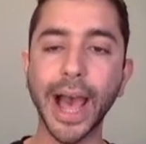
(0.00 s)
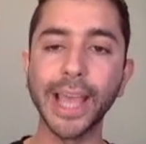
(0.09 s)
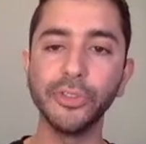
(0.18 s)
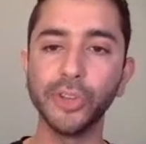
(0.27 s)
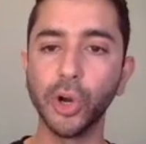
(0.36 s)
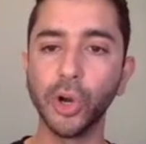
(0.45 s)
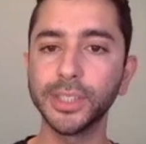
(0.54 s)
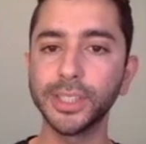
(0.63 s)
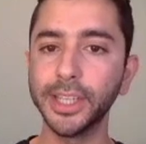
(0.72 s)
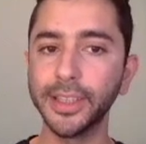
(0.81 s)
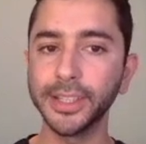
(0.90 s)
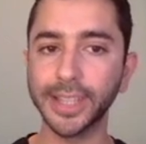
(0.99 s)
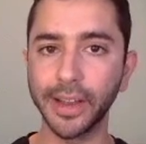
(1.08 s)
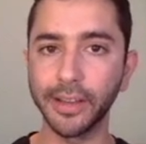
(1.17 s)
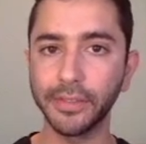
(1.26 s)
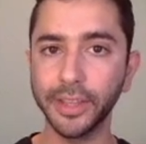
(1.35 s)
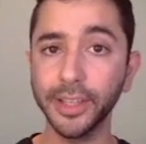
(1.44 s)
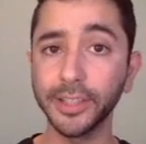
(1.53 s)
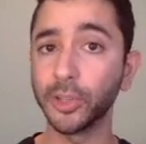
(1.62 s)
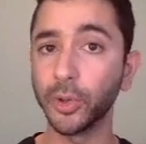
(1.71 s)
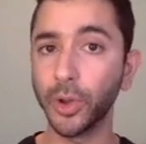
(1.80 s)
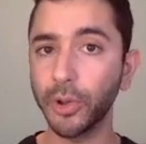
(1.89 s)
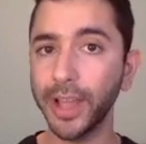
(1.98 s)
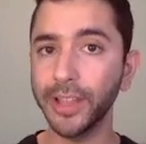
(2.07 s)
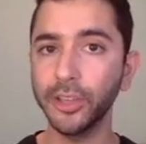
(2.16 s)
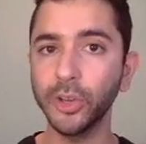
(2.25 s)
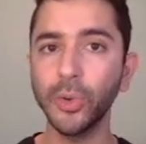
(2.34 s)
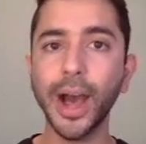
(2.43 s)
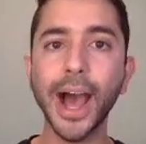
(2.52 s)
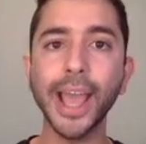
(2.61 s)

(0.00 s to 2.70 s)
I don't see this NFT. So what do?